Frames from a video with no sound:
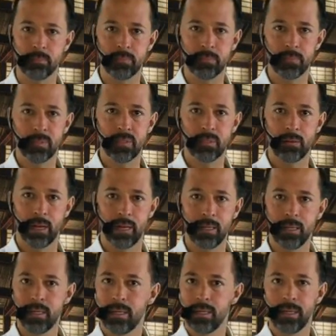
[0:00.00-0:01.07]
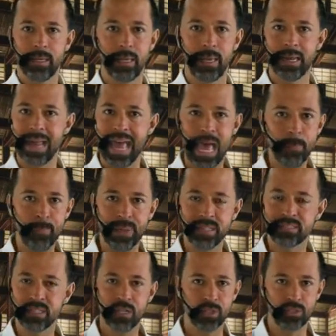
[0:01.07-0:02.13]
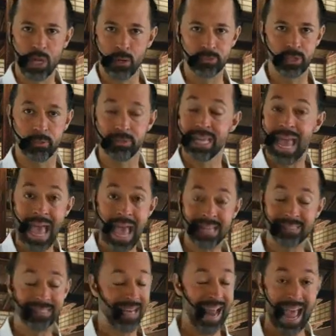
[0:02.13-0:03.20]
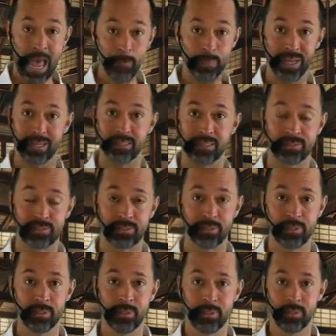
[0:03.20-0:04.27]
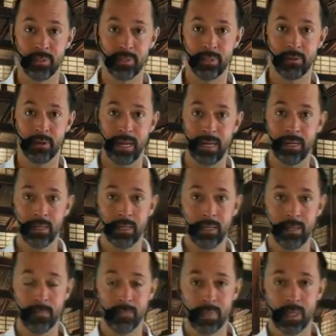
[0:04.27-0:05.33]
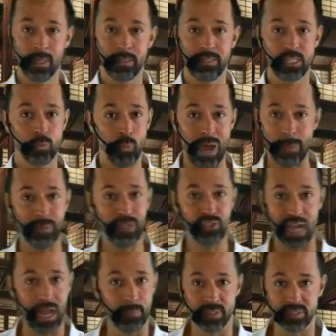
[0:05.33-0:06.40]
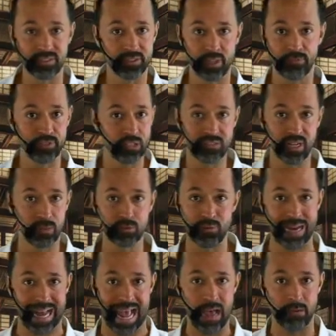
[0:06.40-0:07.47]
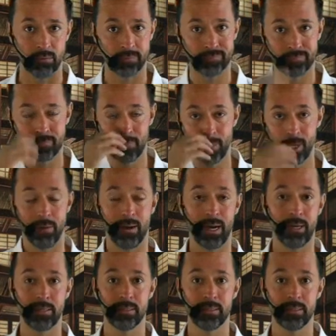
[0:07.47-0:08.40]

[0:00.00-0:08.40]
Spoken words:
Right? It happens in a dojo. Yes, it happens. Right? These white pajamas stuff just comes right out. All right?